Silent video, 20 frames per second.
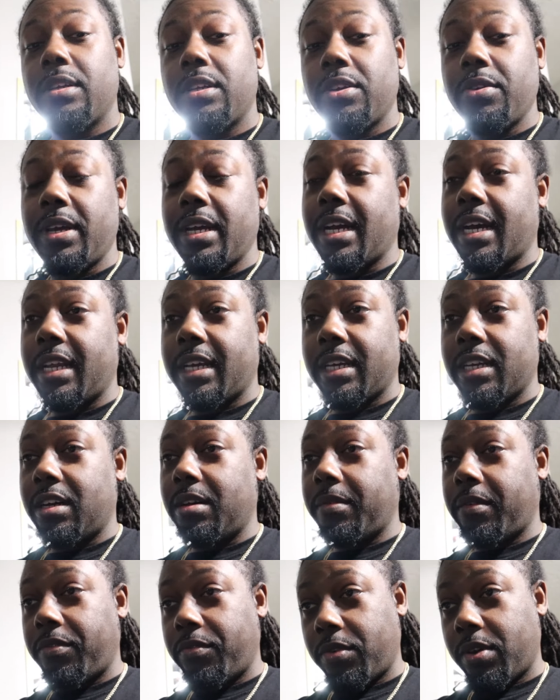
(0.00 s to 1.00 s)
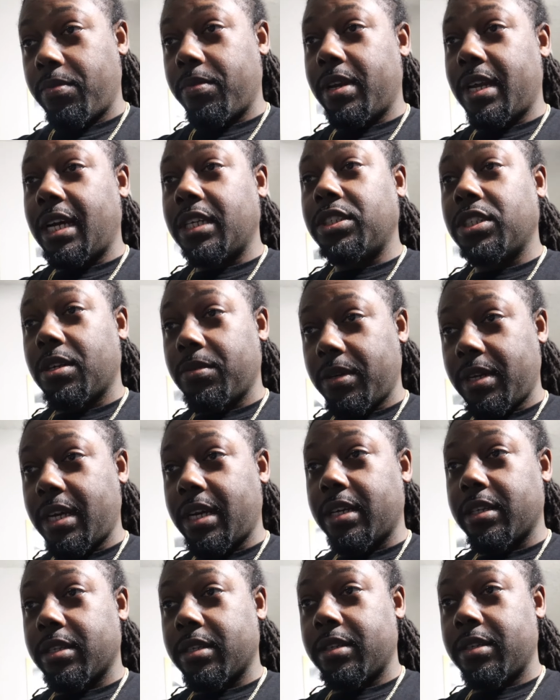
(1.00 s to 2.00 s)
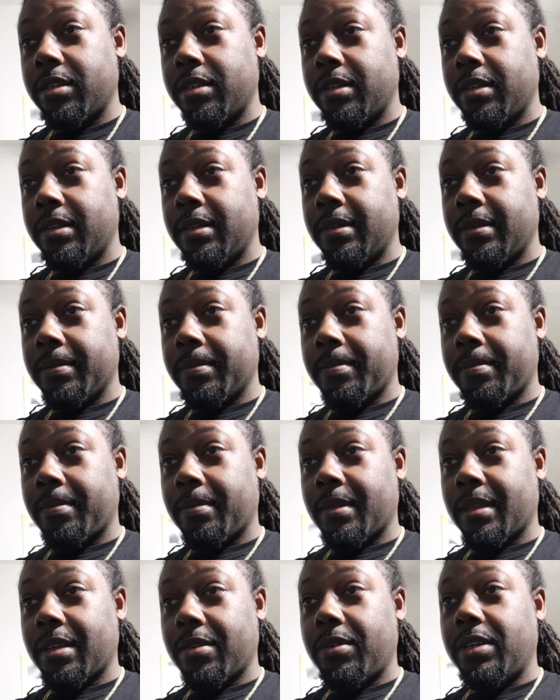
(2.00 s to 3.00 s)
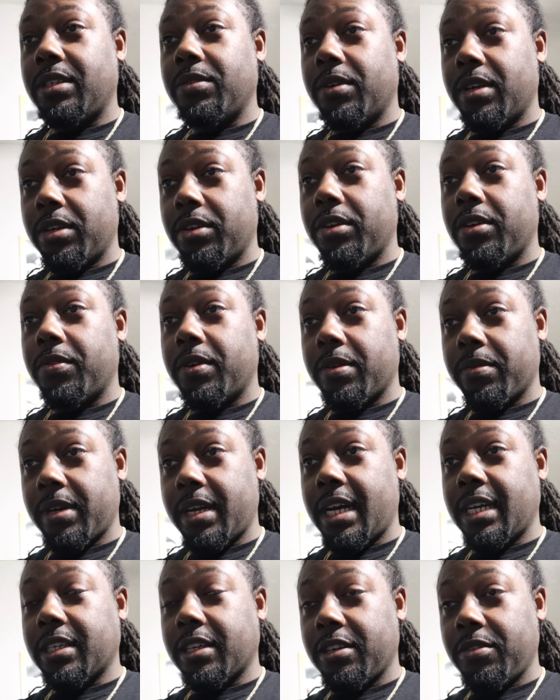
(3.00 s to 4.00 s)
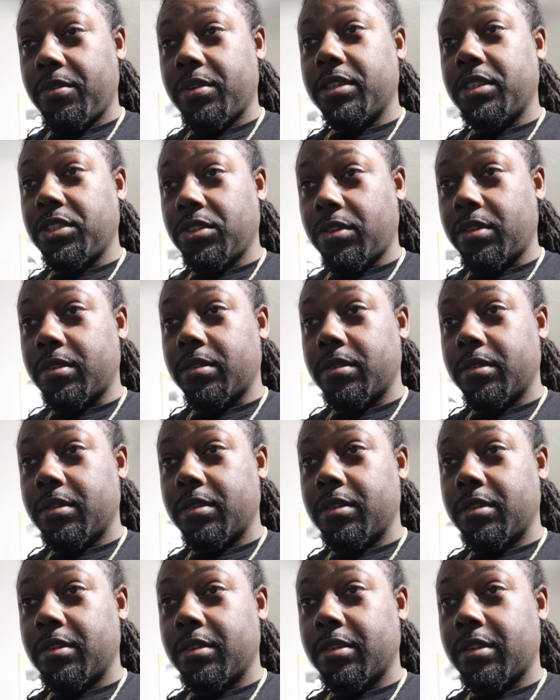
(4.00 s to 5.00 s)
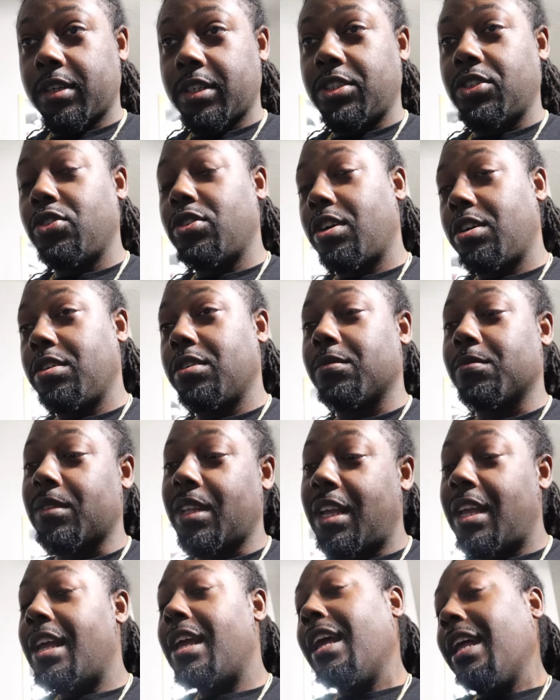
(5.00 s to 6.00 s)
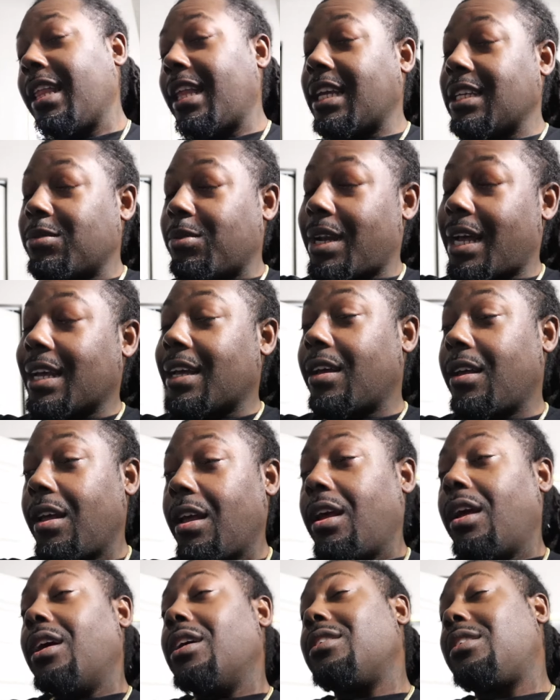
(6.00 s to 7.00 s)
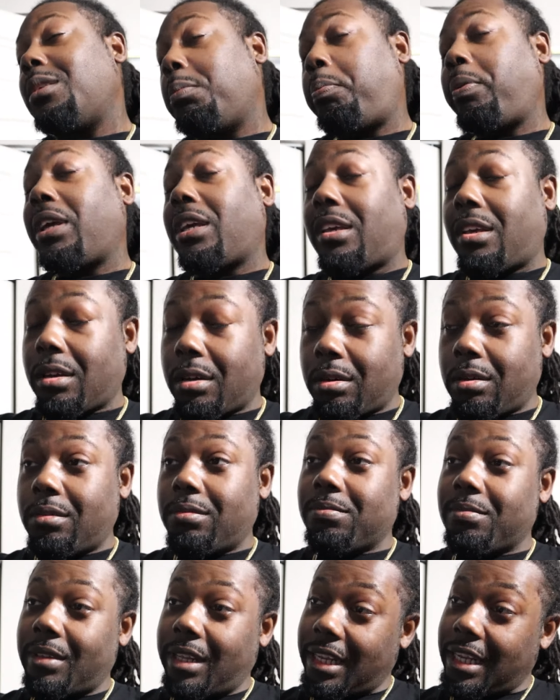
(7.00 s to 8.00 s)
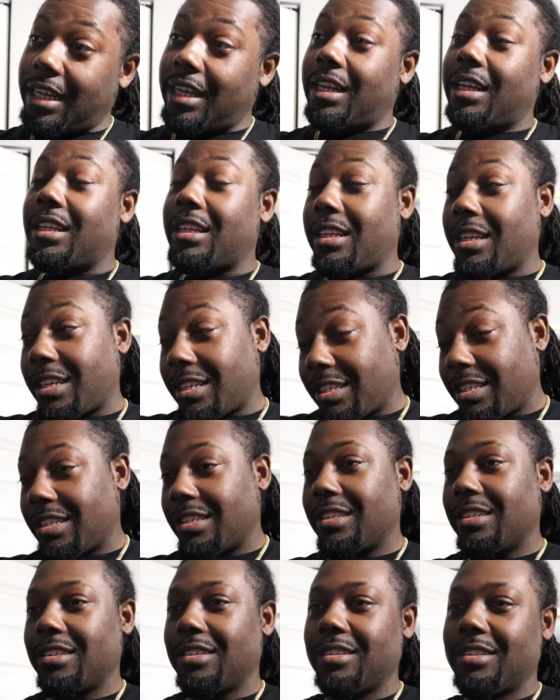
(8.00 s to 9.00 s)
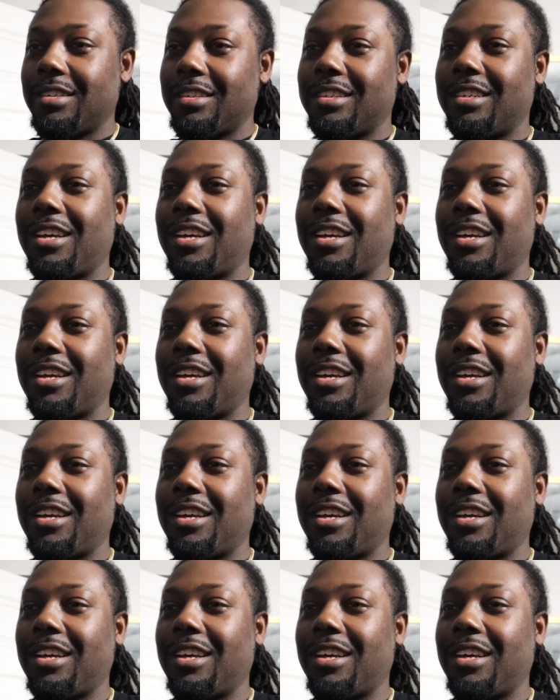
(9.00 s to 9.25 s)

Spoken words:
You ain't gotta get up. If you want to relax, you can relax. What you want to do? You want to relax or you want to show? Cause you know you. That's what I get. Super cute and yeah.